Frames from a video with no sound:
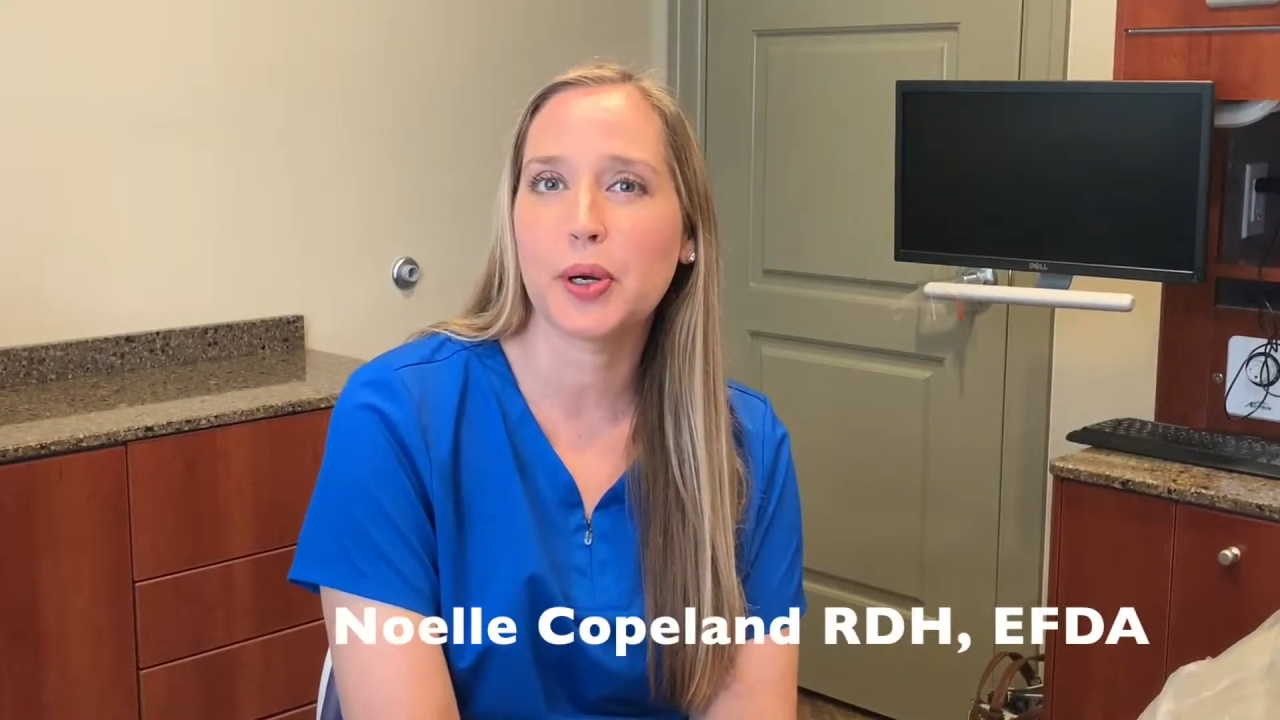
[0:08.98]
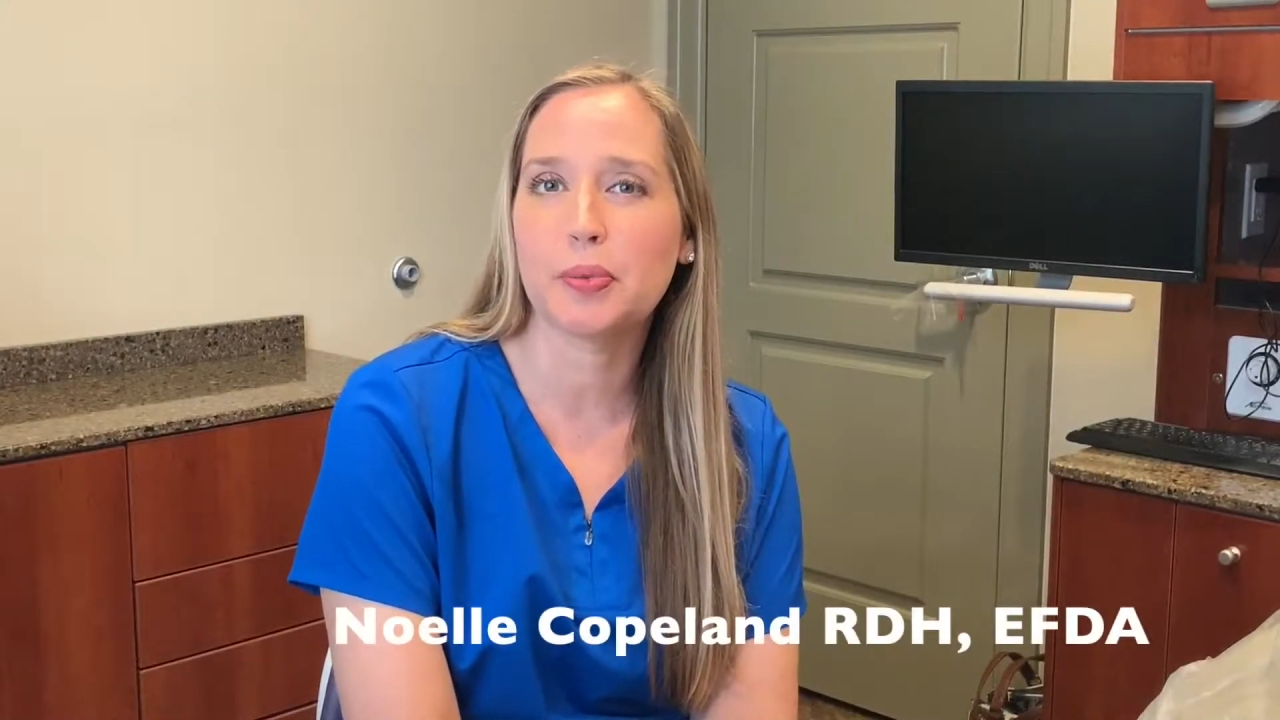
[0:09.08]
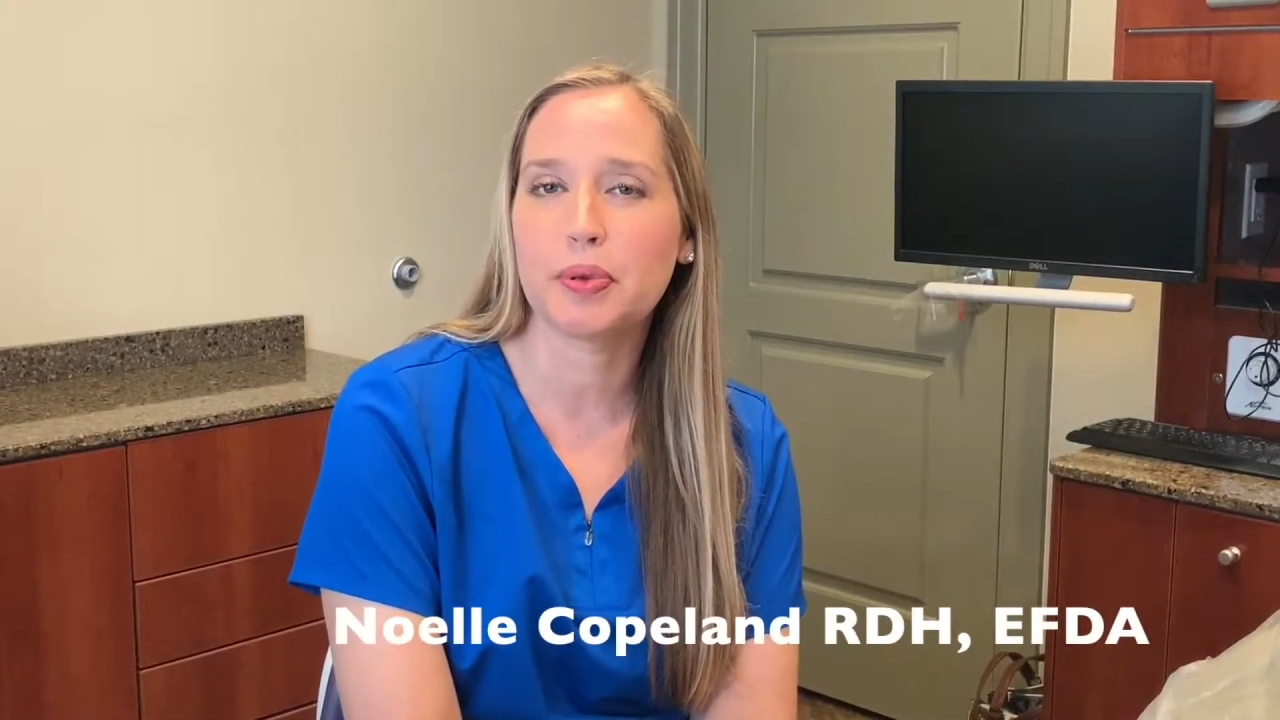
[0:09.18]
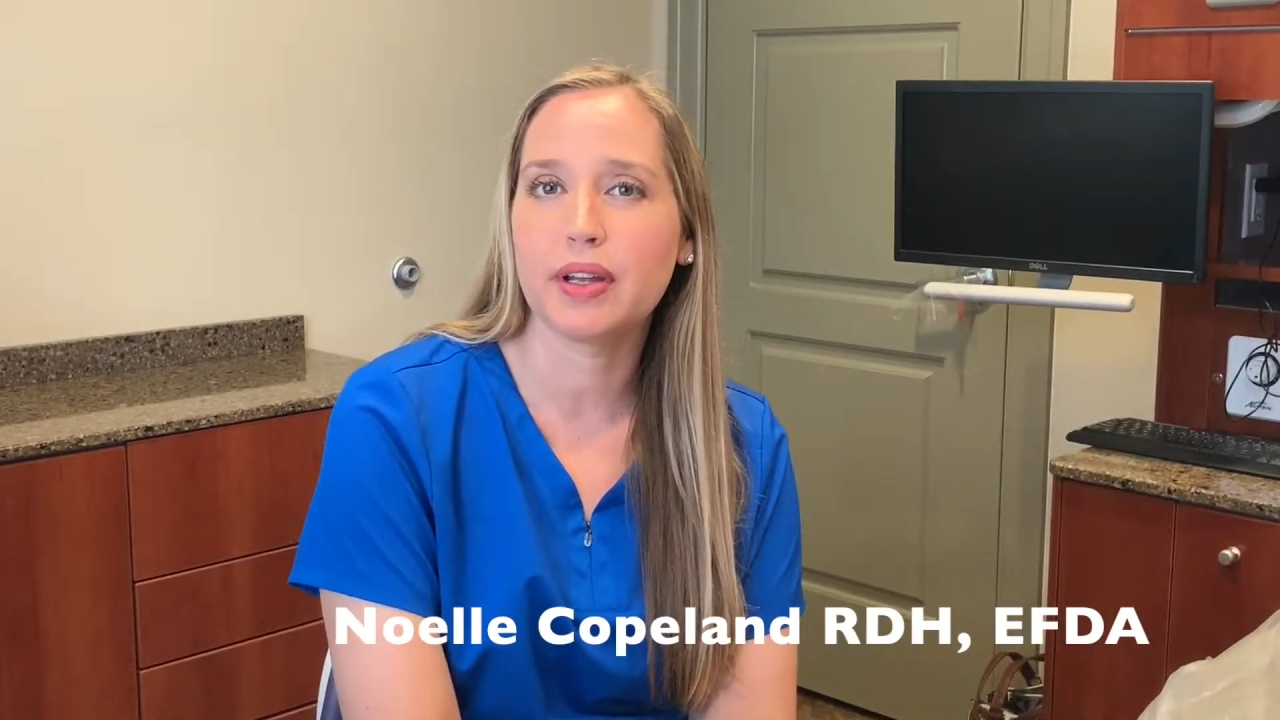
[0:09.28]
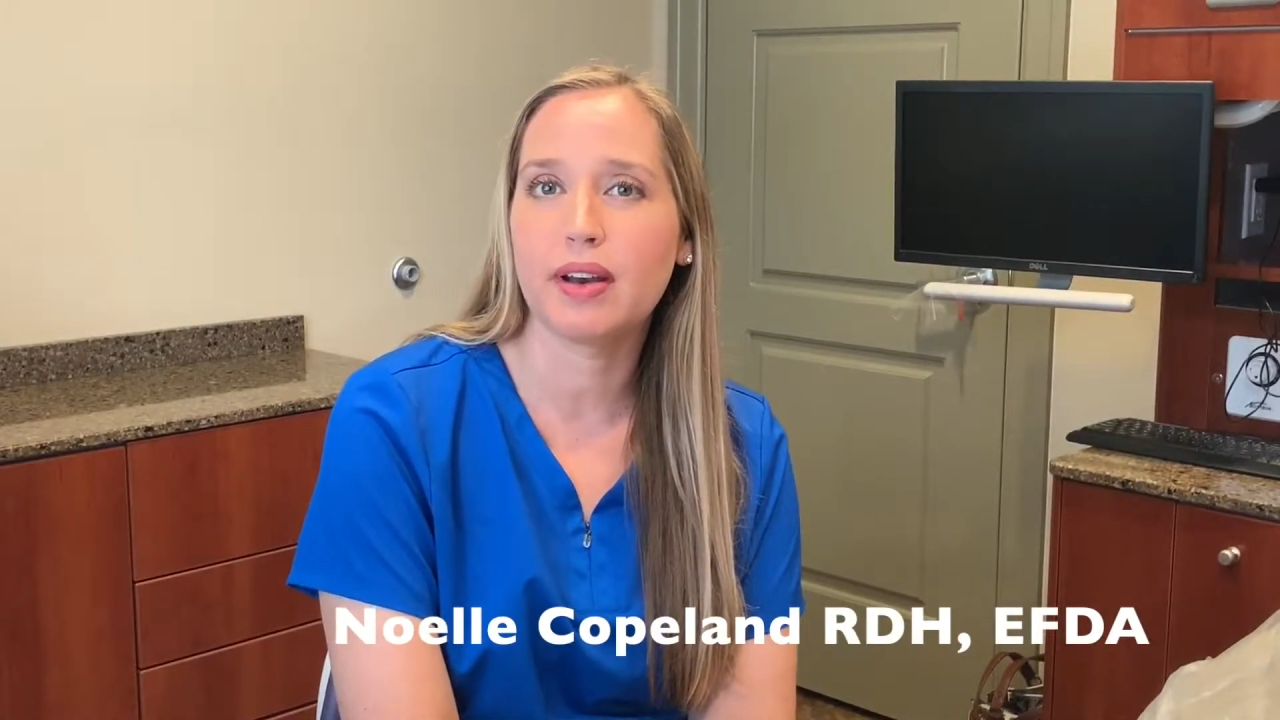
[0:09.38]

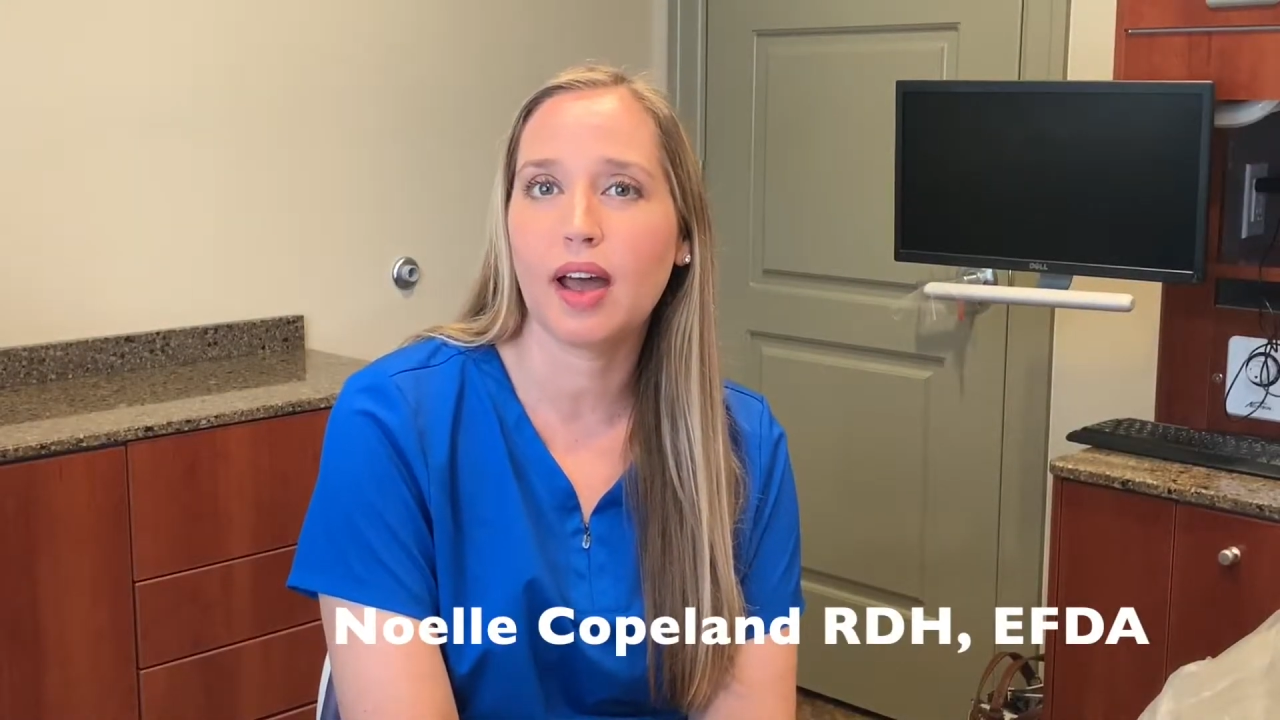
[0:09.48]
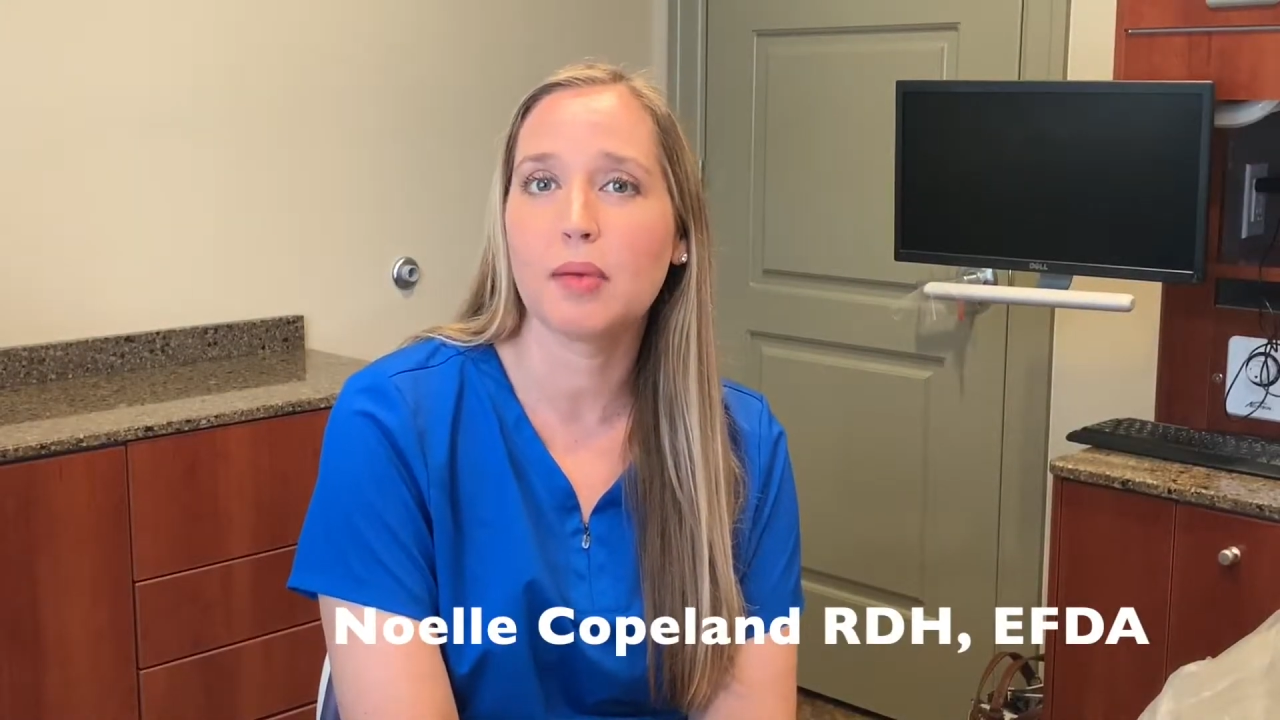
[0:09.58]
Copeland.